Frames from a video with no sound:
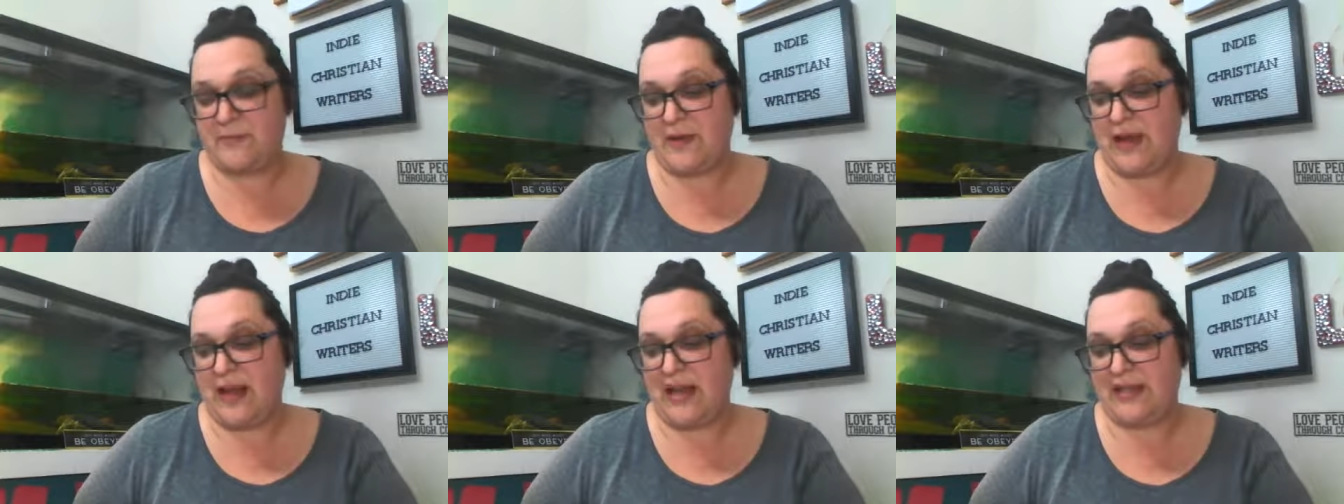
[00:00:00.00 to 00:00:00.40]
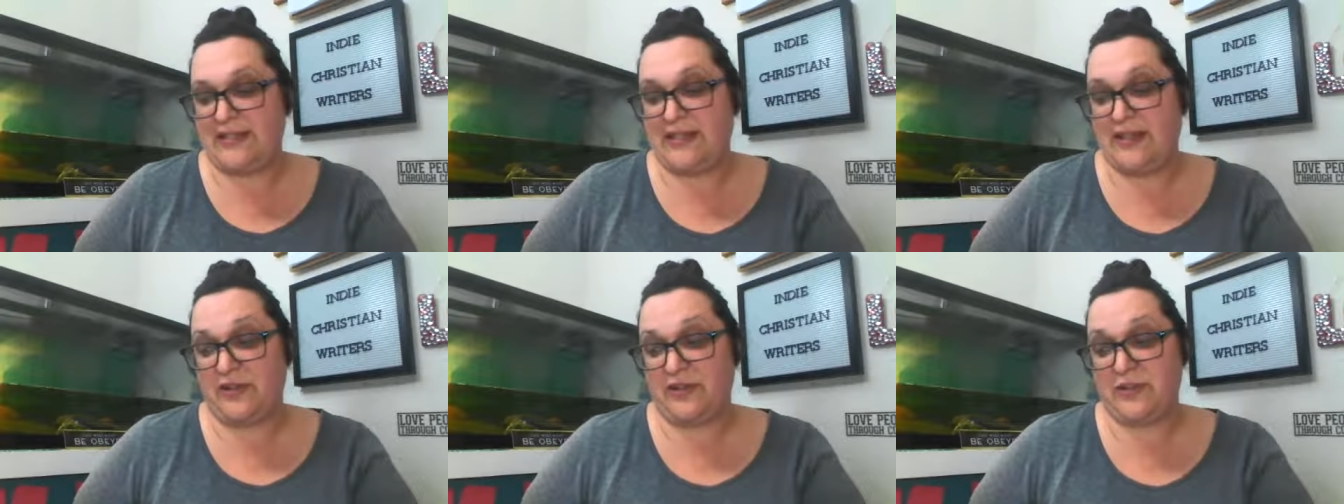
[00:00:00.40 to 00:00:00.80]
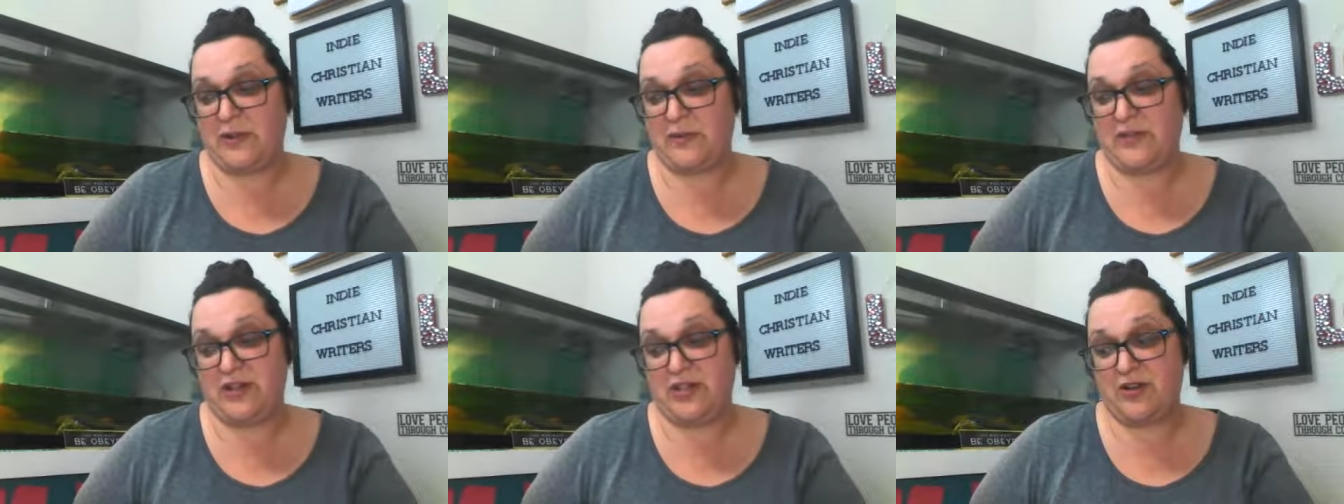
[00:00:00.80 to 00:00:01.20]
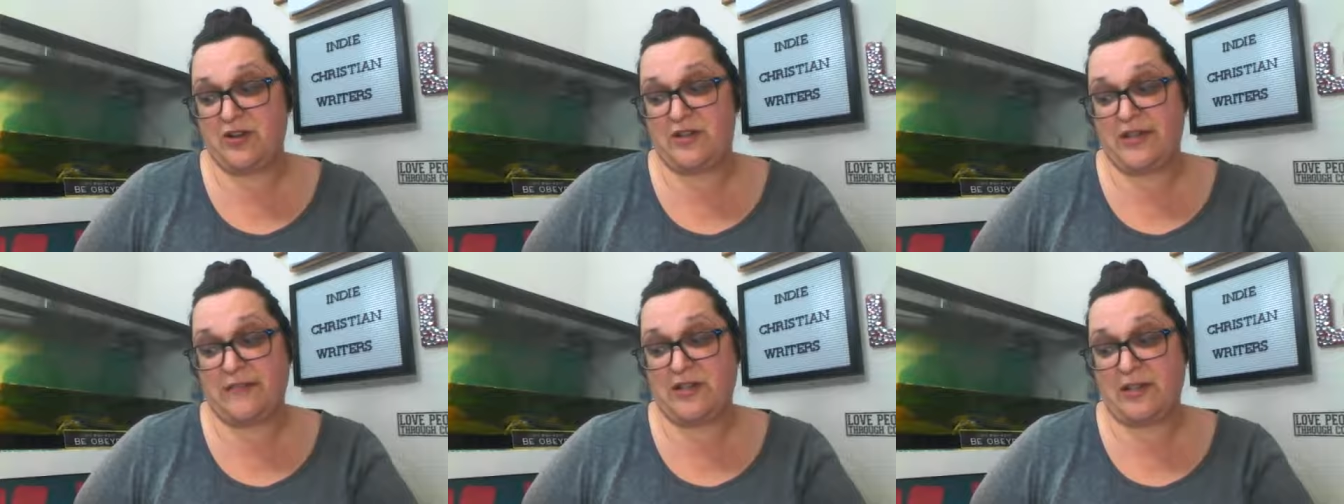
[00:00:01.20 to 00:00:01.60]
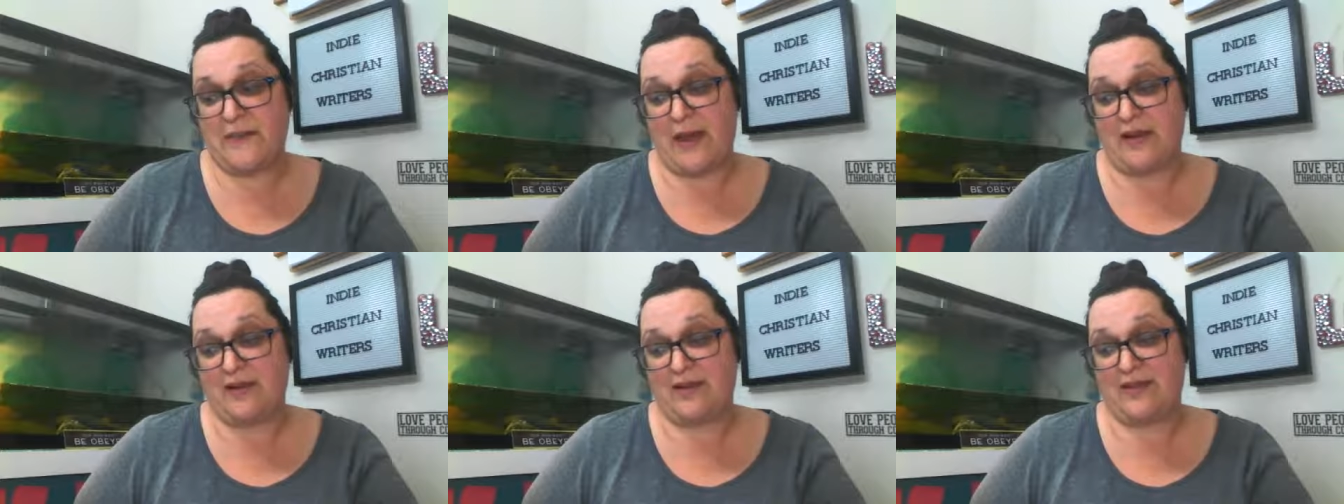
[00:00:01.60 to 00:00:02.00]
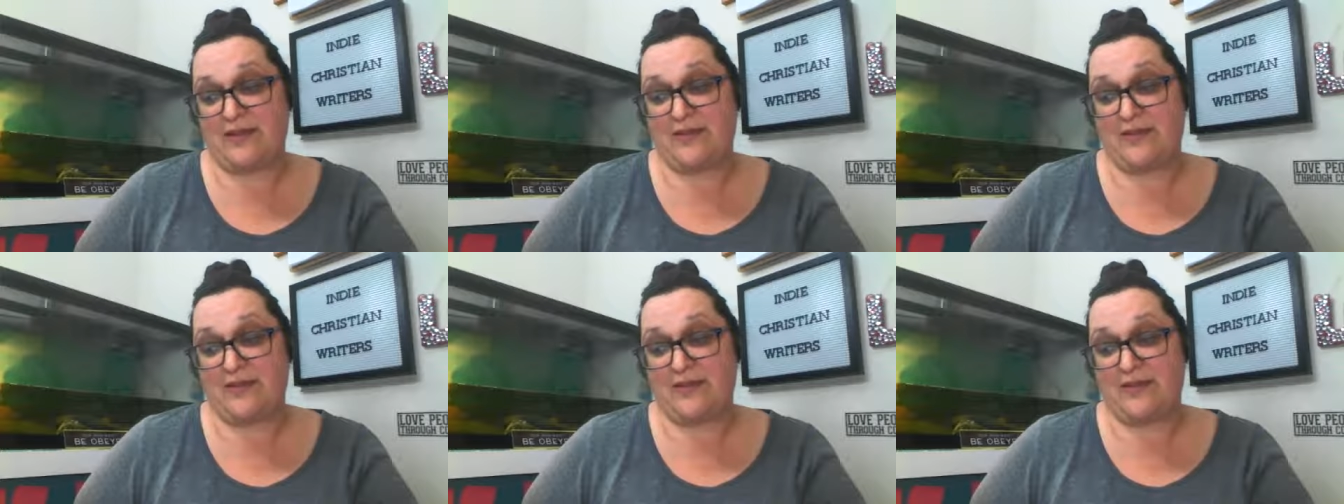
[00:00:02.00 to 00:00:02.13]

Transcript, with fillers: but it deals with mature subject matter